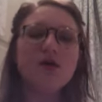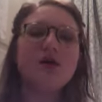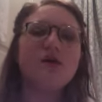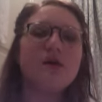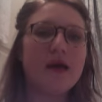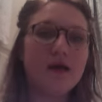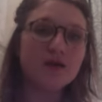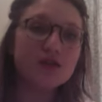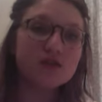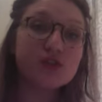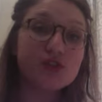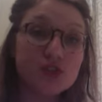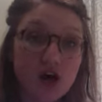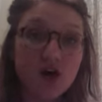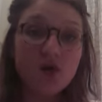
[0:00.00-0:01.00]
Okay,
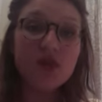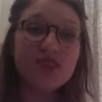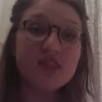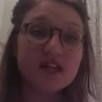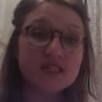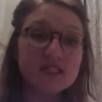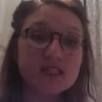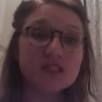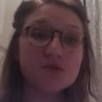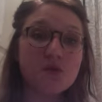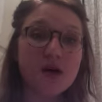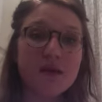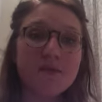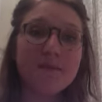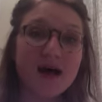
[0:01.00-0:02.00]
so this is
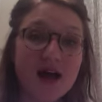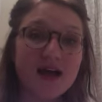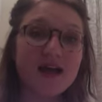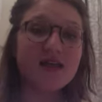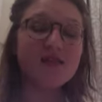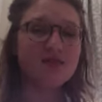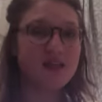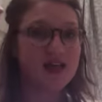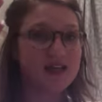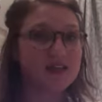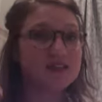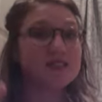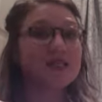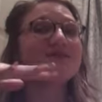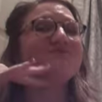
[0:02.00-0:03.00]
what my
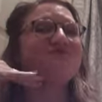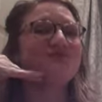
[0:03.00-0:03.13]
legs